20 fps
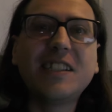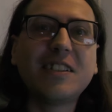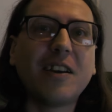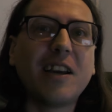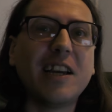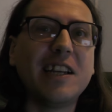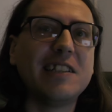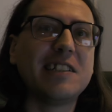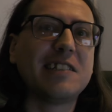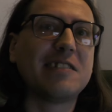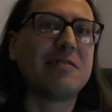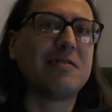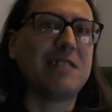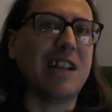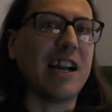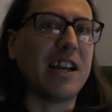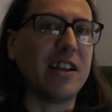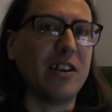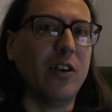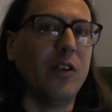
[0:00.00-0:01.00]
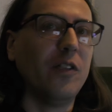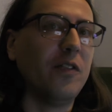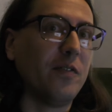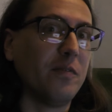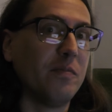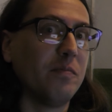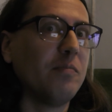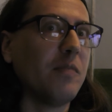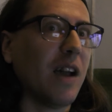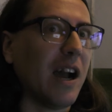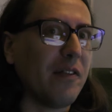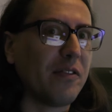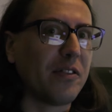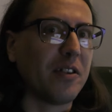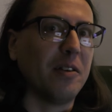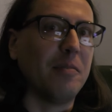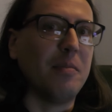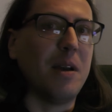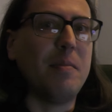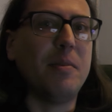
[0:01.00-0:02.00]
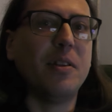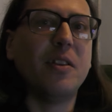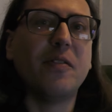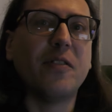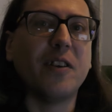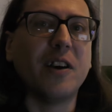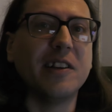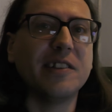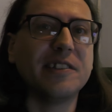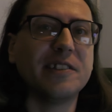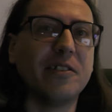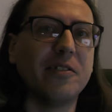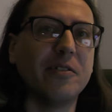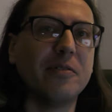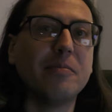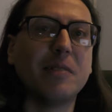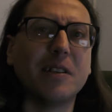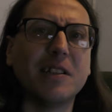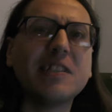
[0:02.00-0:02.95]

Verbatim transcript: He took his jacket off after maybe the first song,